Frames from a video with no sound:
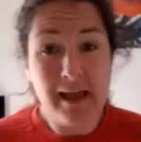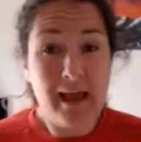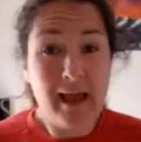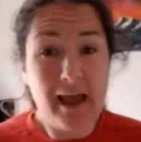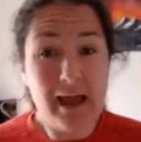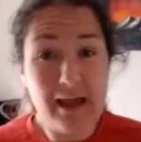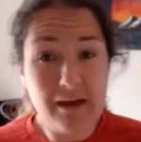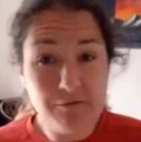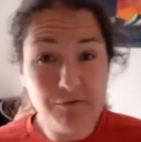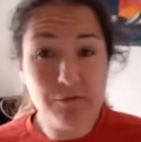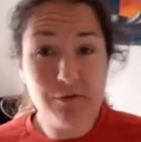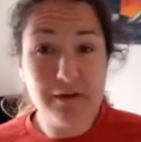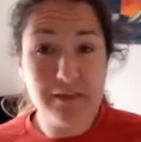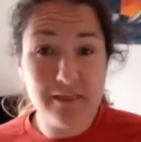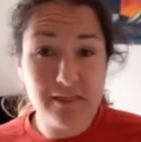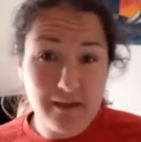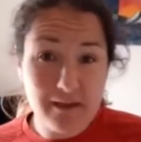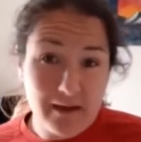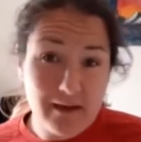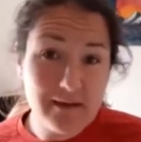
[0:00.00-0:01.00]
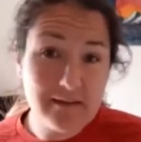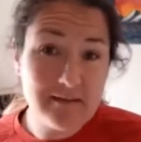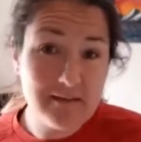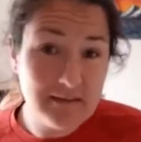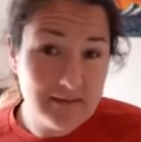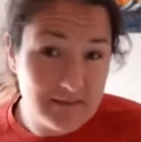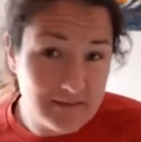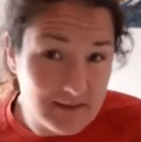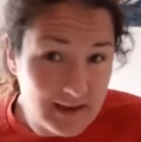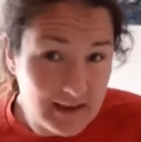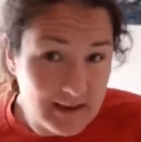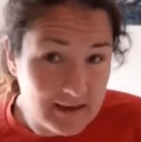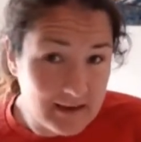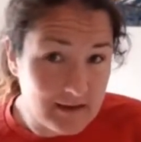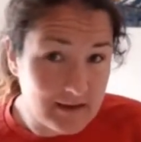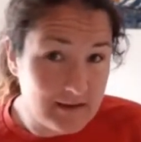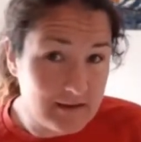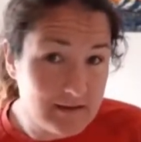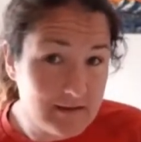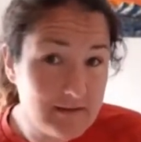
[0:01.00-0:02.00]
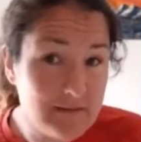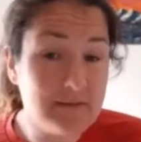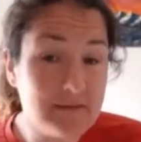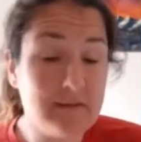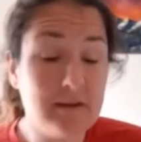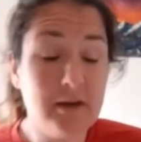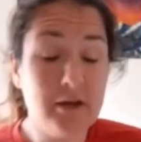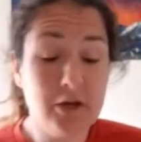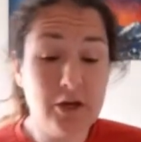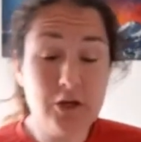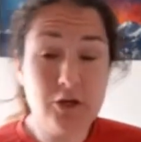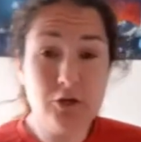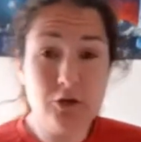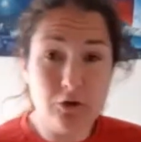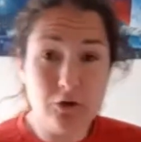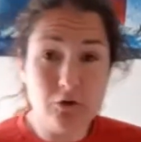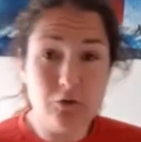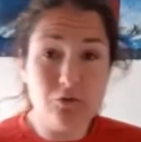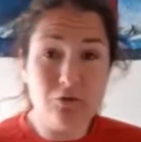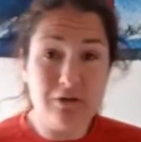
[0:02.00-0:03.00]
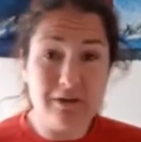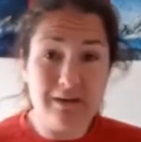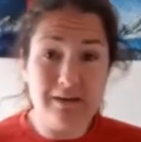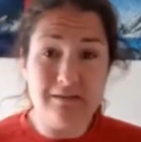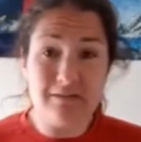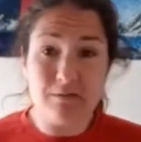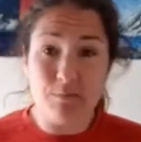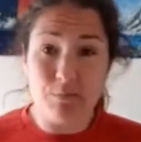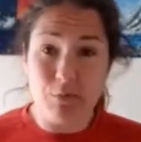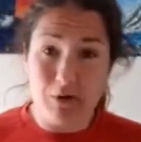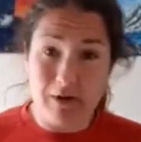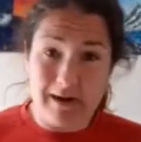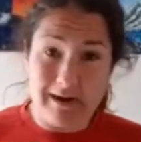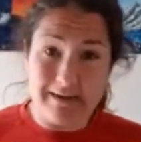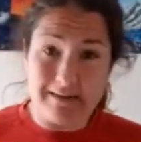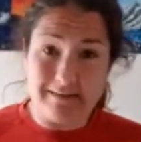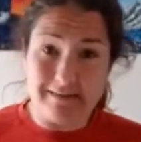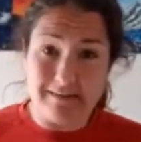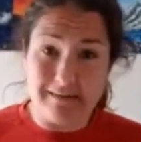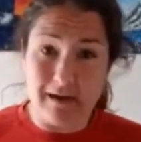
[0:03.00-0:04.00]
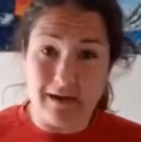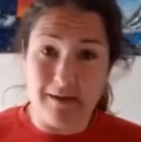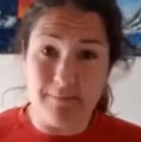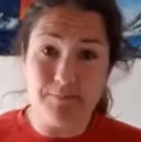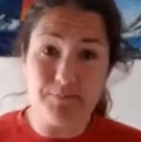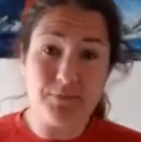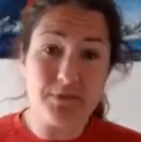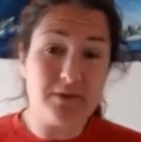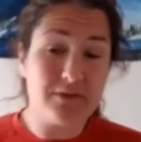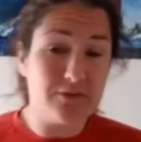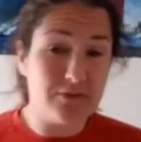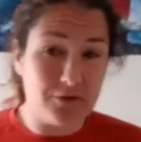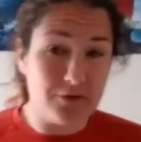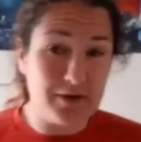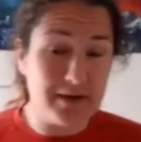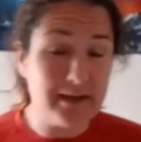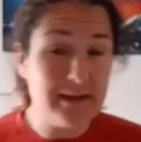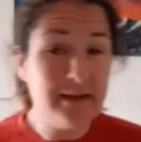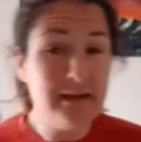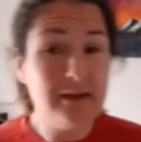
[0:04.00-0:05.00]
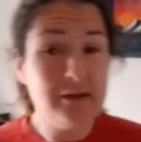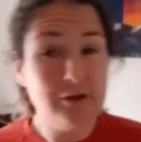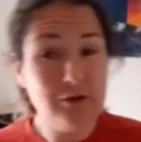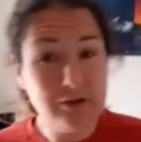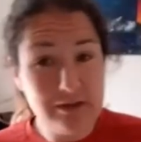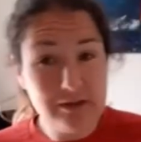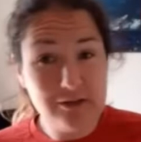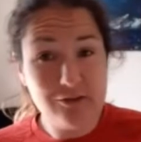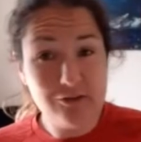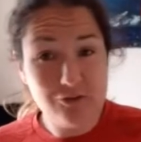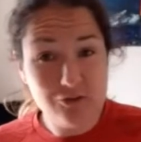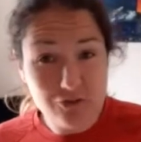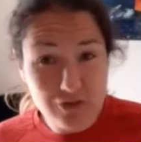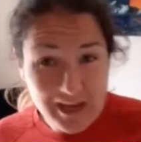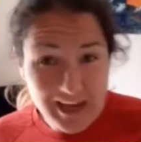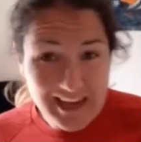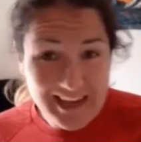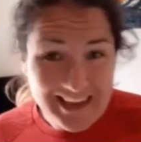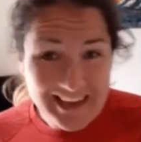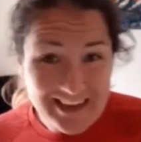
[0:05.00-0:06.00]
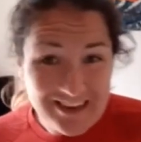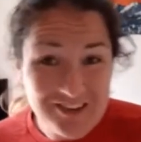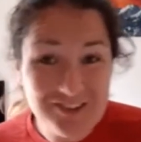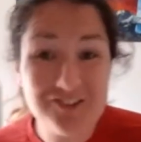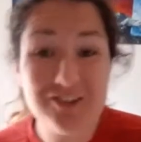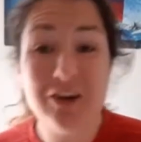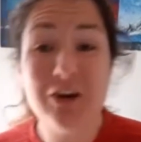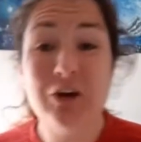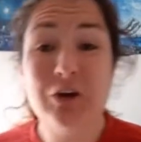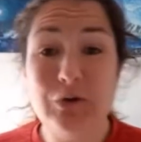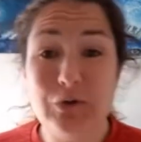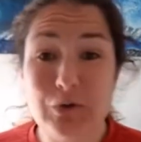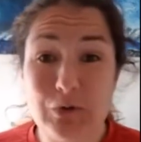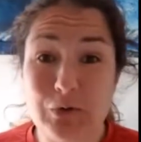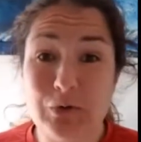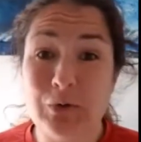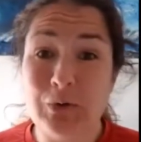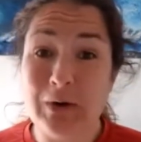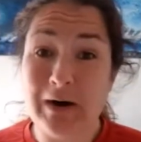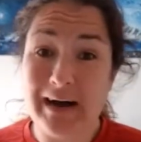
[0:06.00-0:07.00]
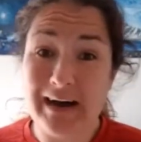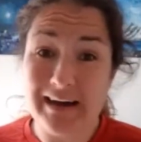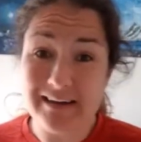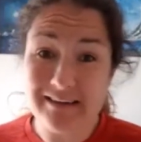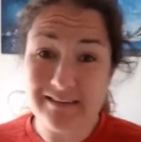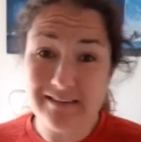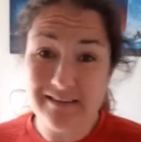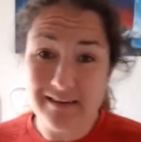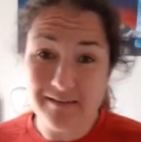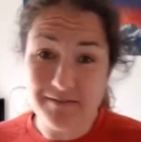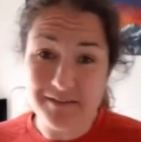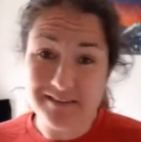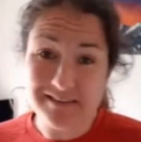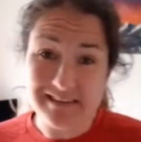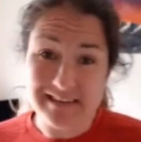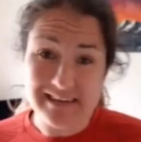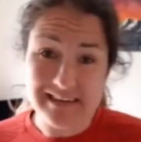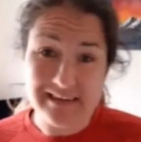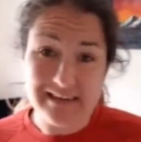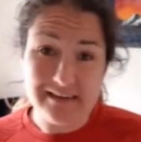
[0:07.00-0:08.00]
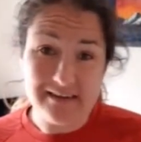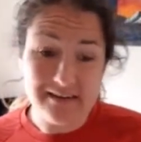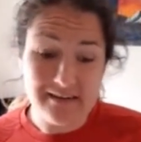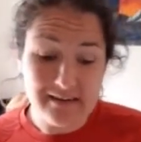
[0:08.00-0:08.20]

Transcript: Every 30 seconds you need to practice, um, sorry, you need to change your activity.